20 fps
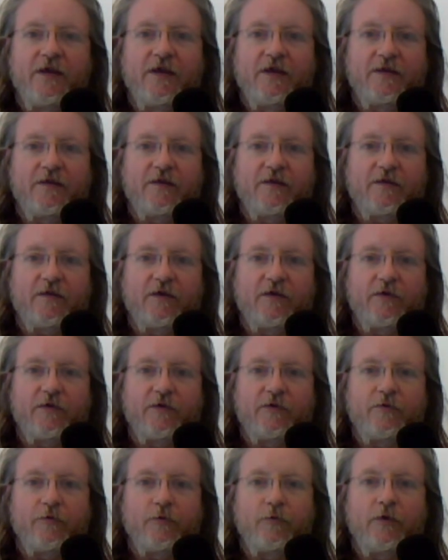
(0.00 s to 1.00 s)
that
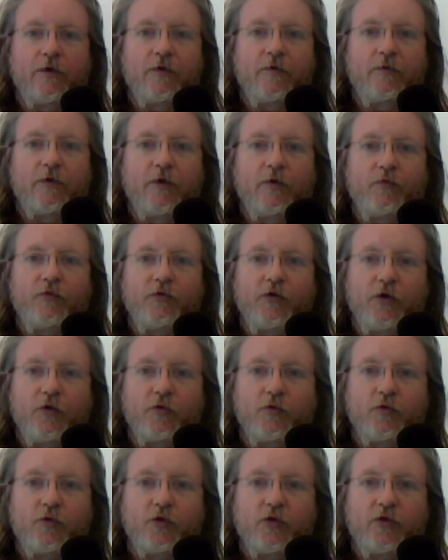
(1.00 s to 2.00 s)
are
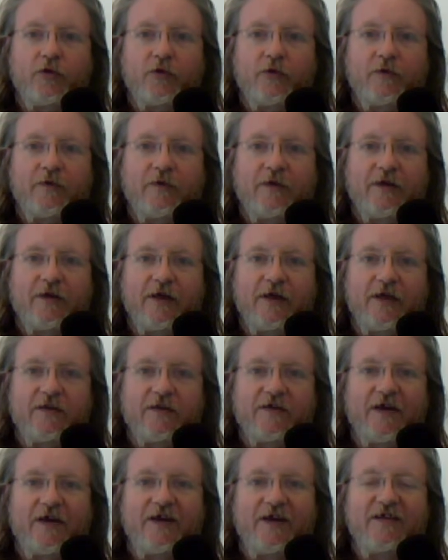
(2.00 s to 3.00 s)
approach
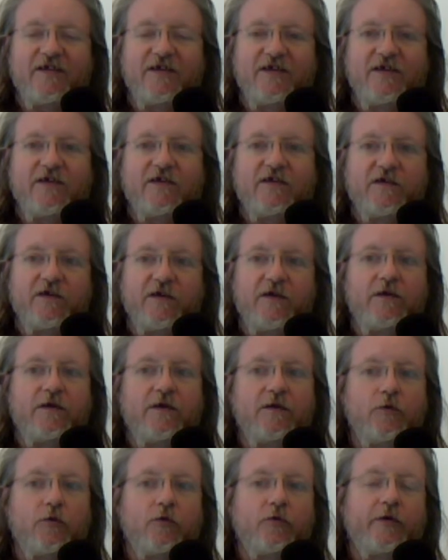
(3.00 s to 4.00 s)
and
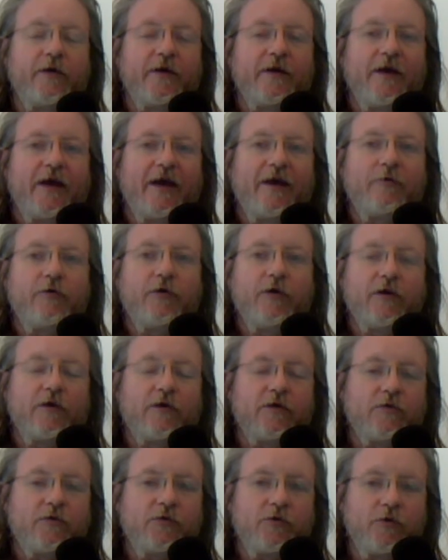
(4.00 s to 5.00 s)
ACC, or Area
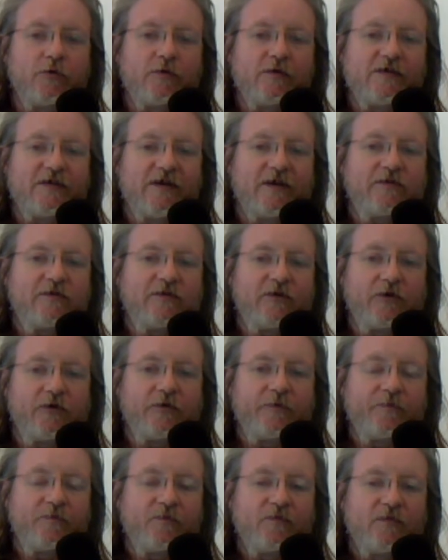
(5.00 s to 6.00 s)
Control
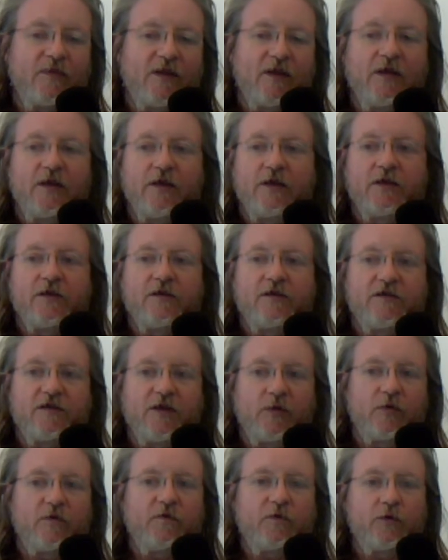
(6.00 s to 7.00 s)
Center.
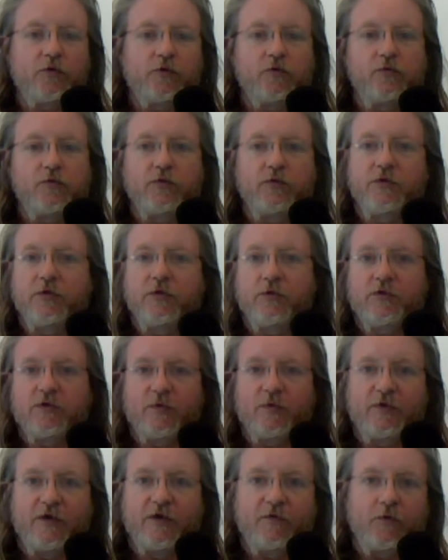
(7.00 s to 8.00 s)
Some of you,
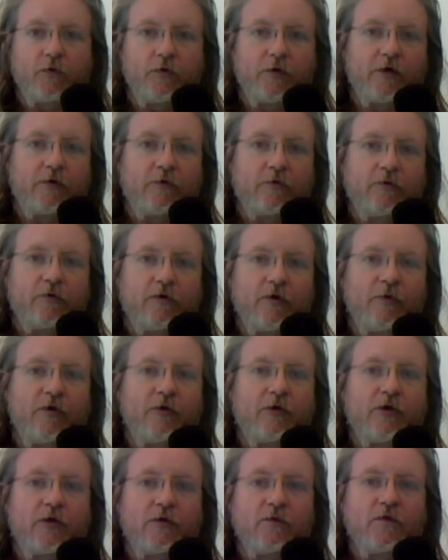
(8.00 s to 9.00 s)
notably for our
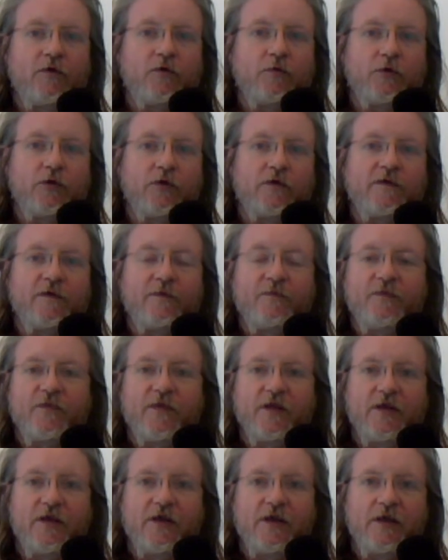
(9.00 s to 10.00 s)
American viewers,
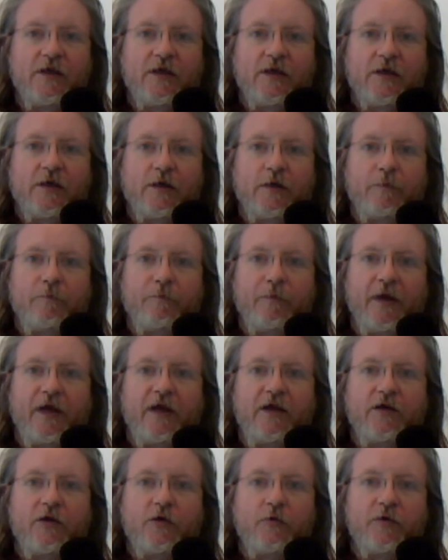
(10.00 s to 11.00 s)

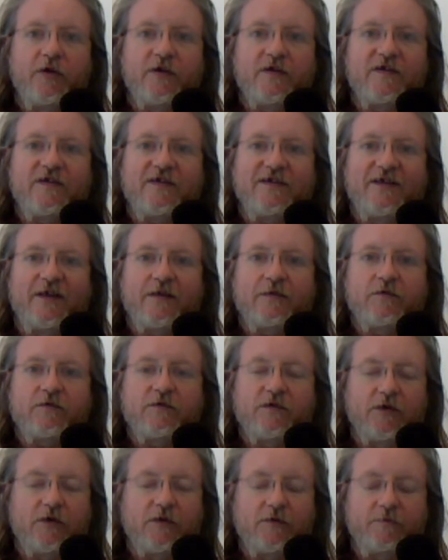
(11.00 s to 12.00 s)
may know it as
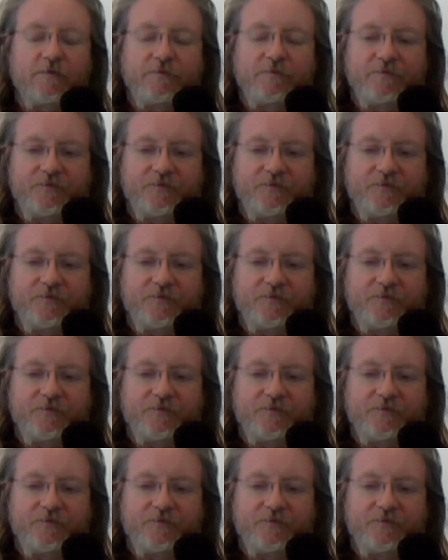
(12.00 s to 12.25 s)
center.